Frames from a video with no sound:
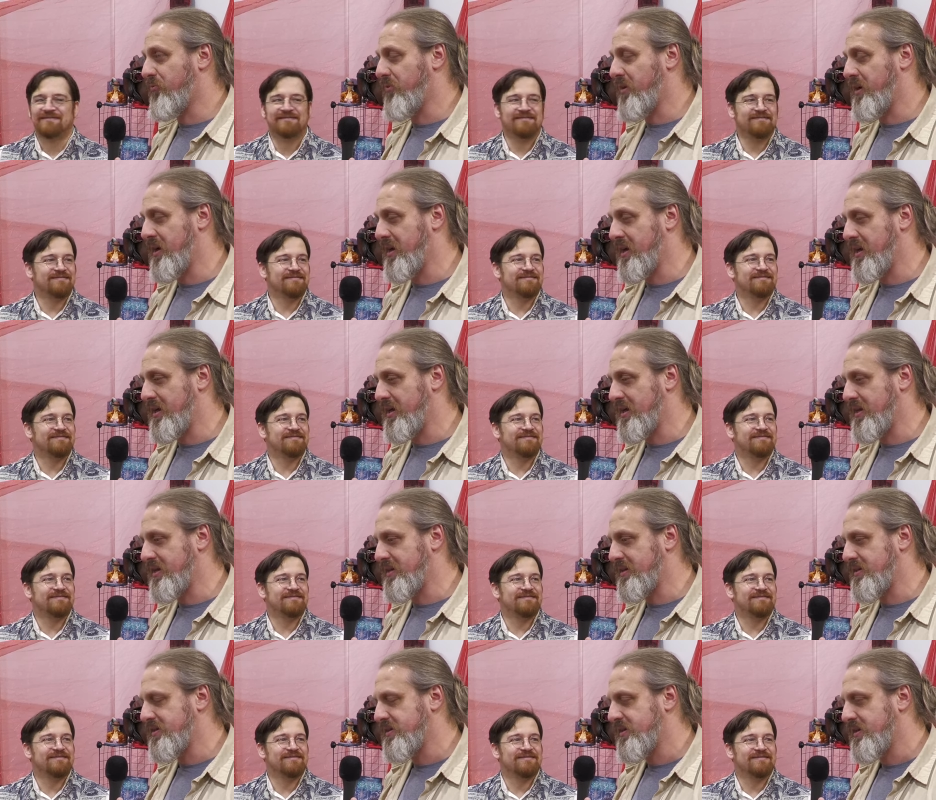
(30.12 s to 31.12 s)

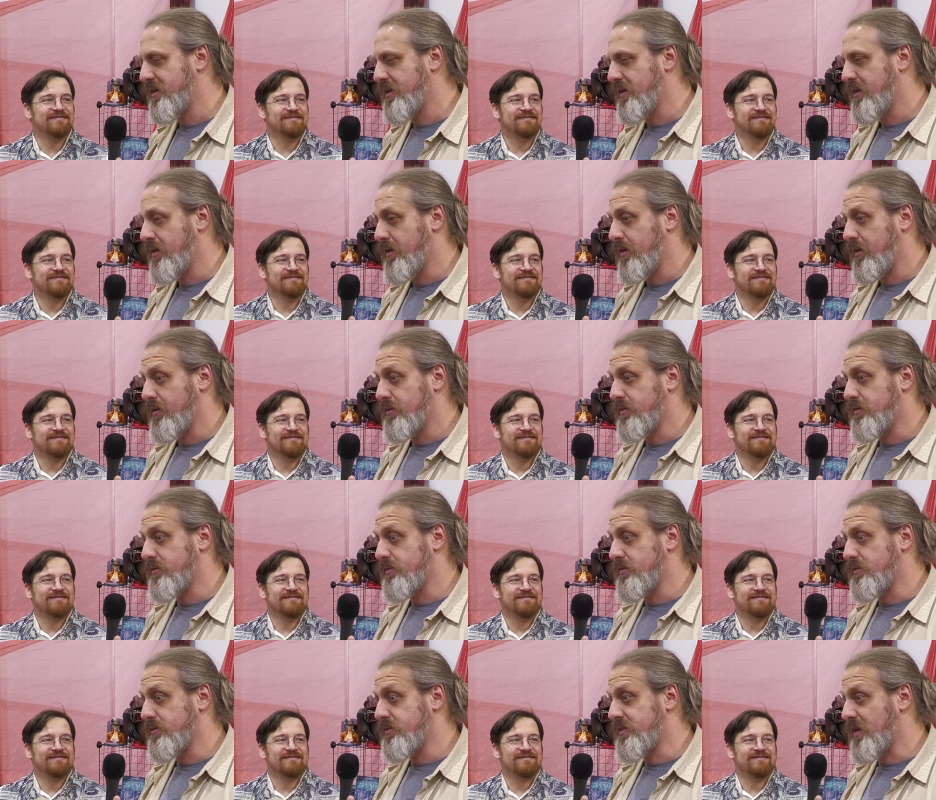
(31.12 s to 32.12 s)
Speaker 1: uh,
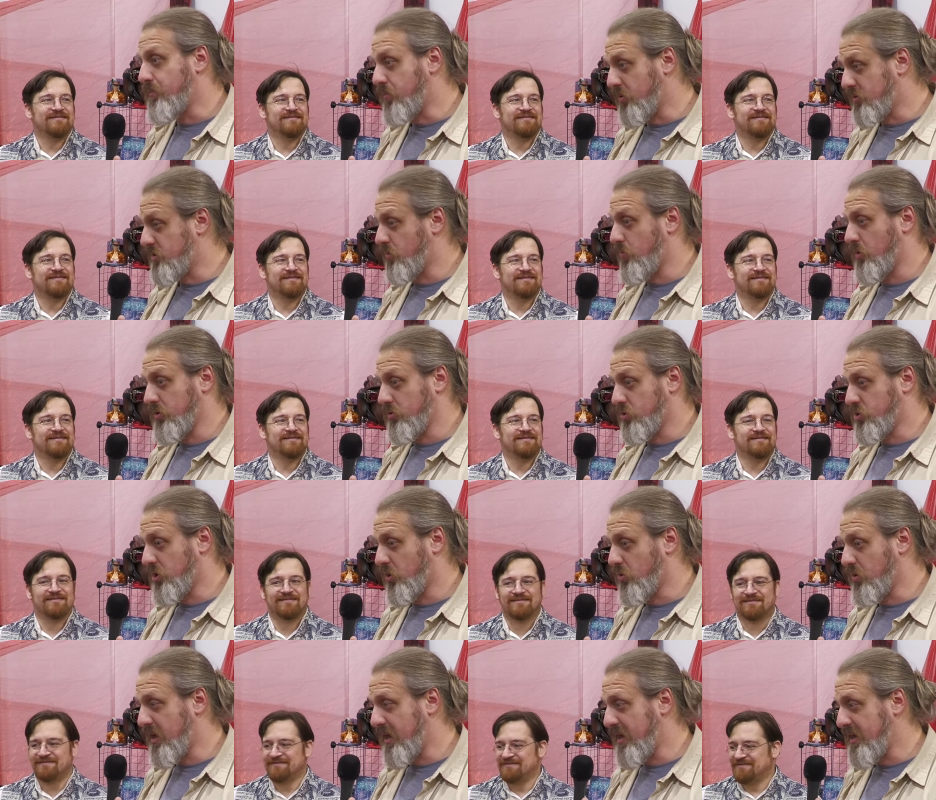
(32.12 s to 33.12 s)
some books you want to
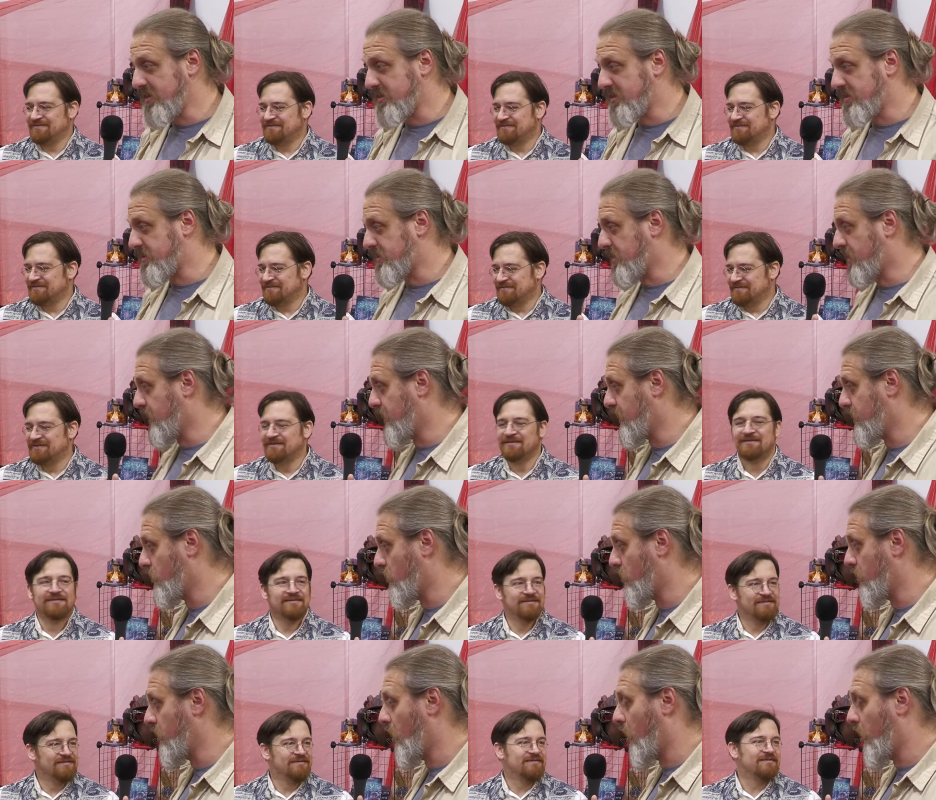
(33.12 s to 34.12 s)
showcase. Uh,
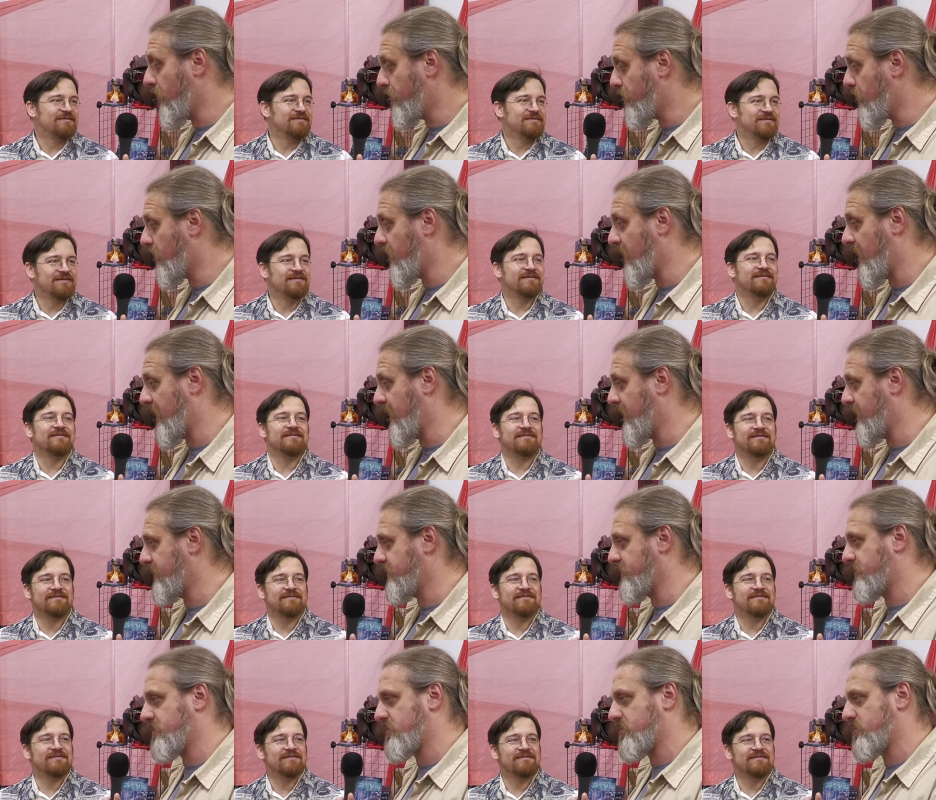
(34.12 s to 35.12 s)
you're an author
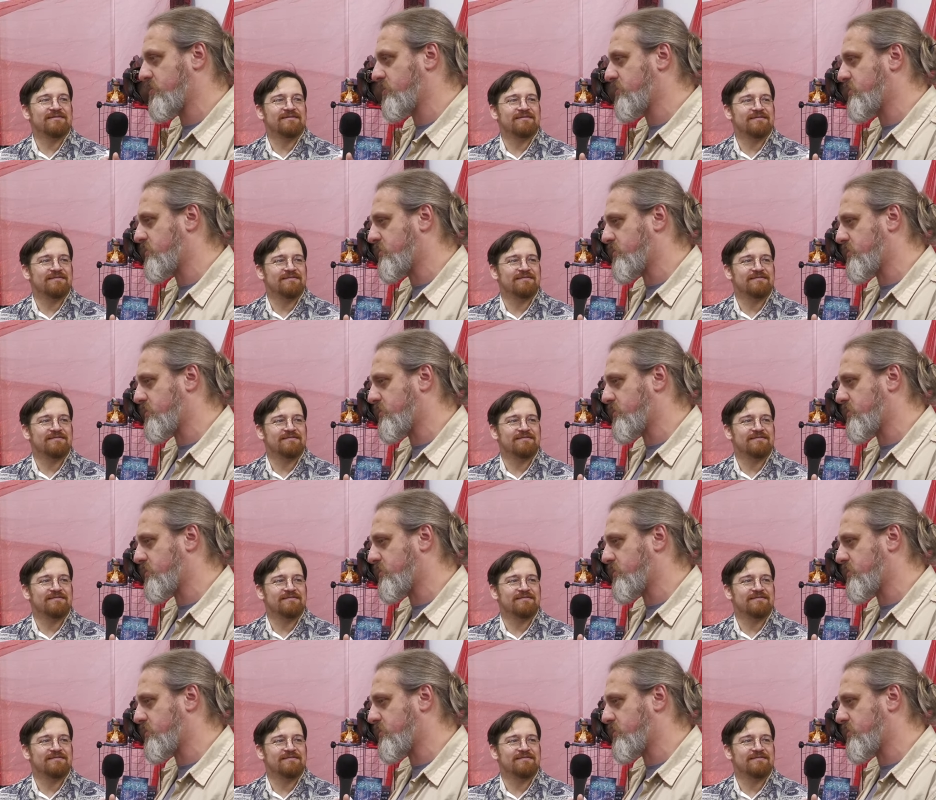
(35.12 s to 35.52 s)
and